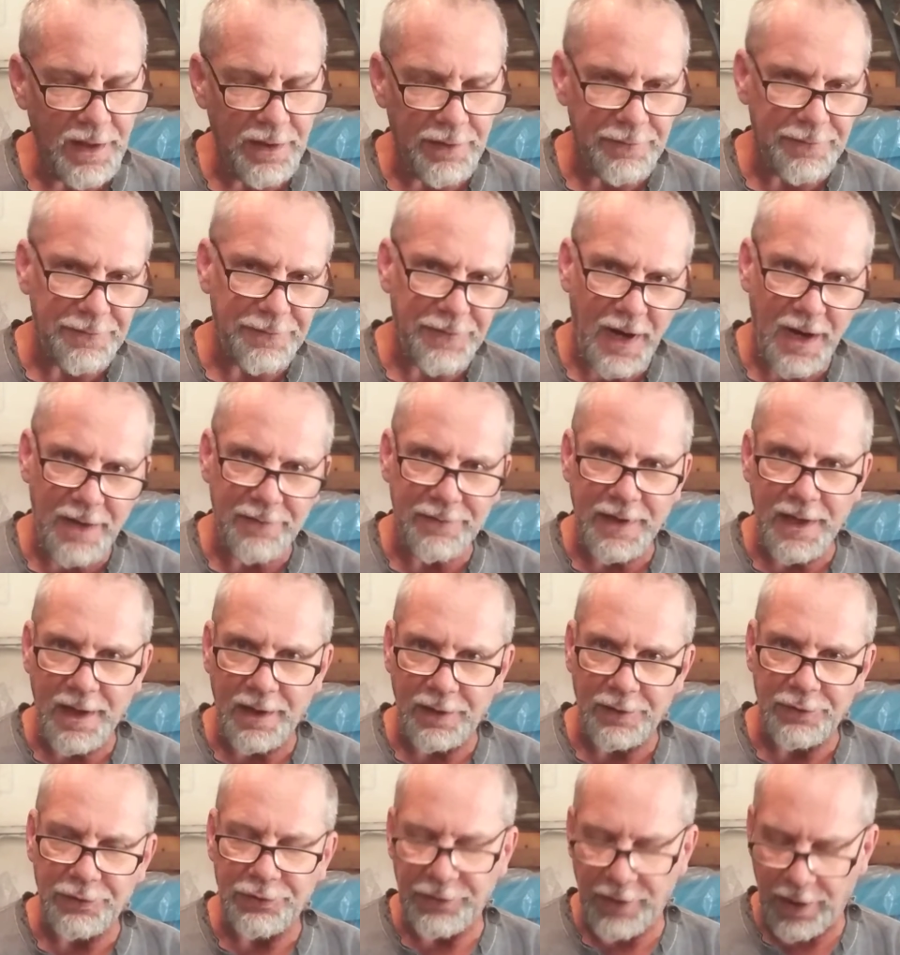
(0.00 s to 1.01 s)

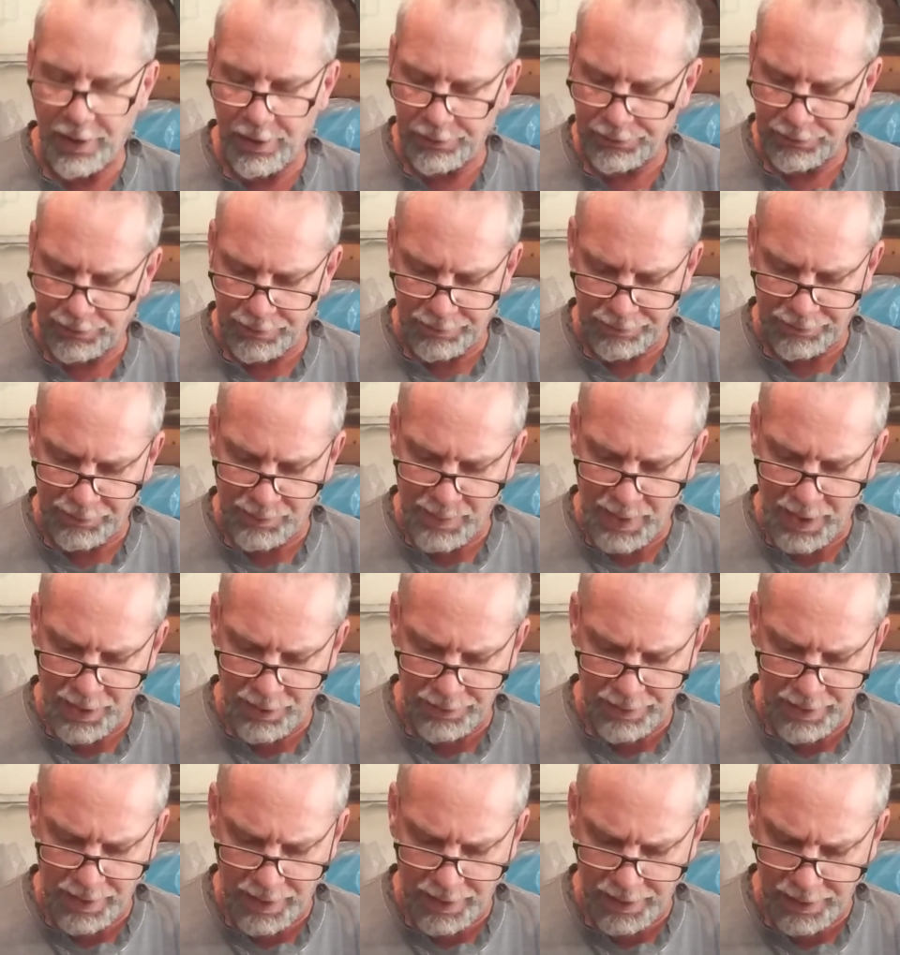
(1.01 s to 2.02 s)
5-gallon jars in
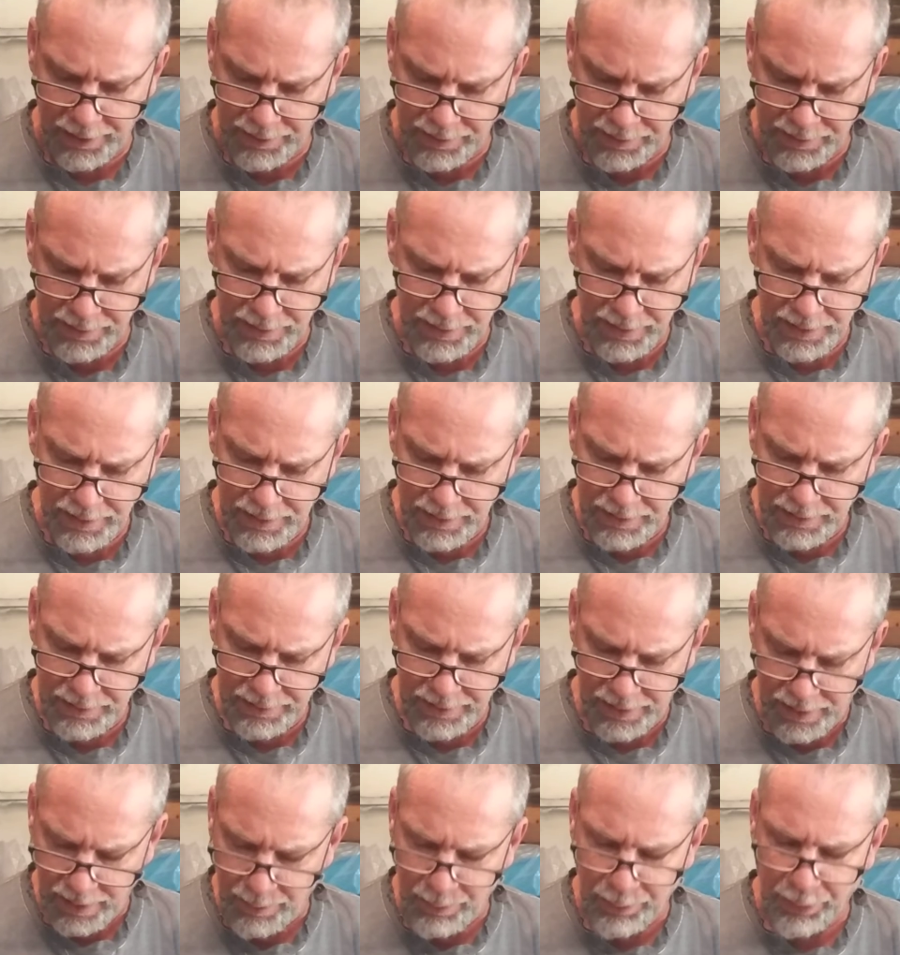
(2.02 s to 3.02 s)
formaldehyde,
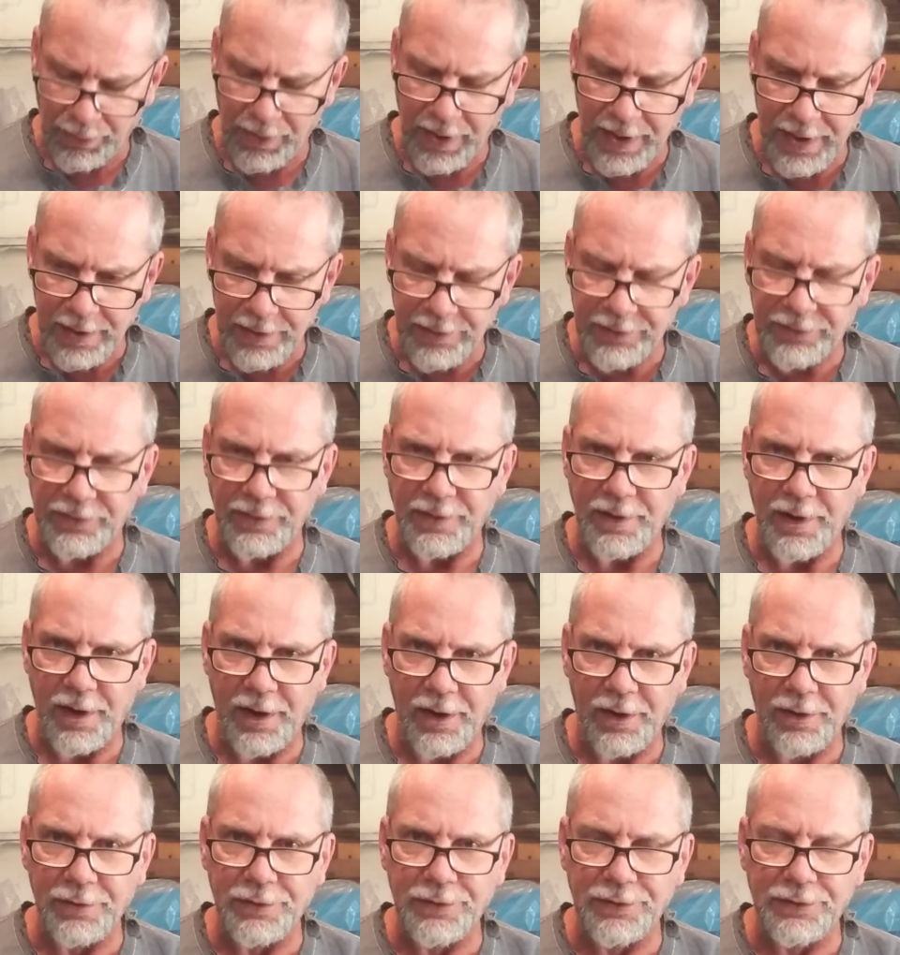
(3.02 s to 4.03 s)
they have brains and
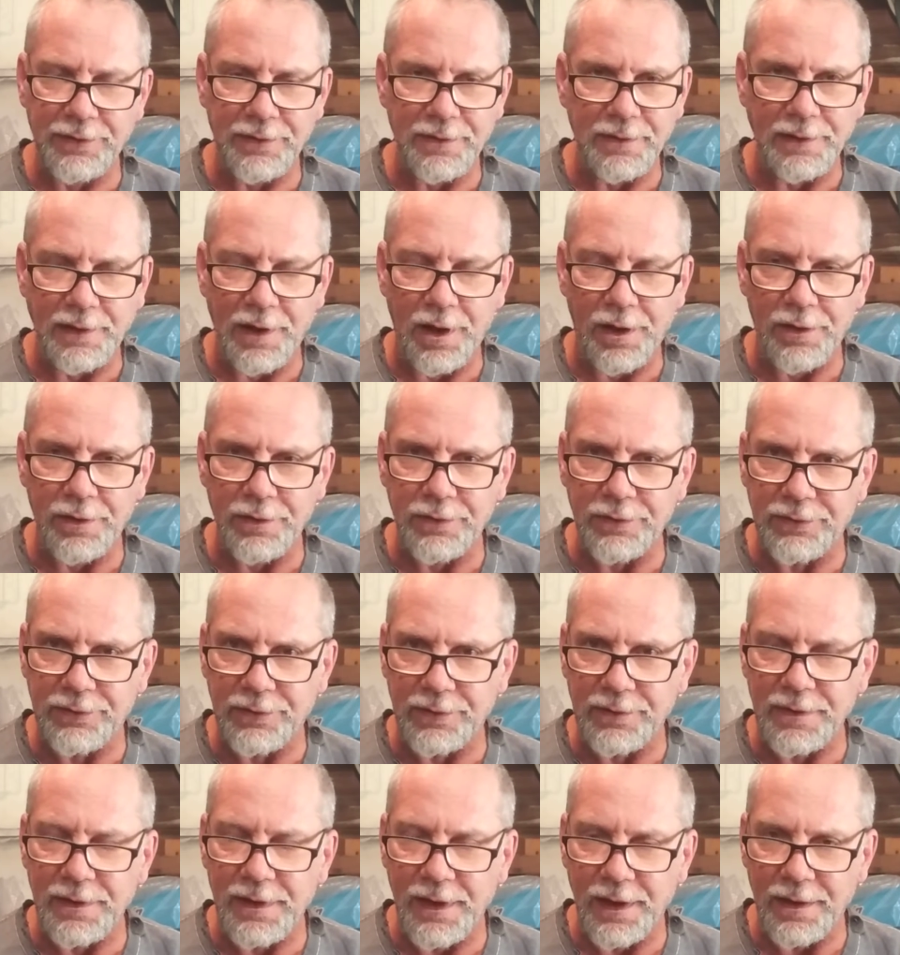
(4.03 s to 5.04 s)
hearts and lungs and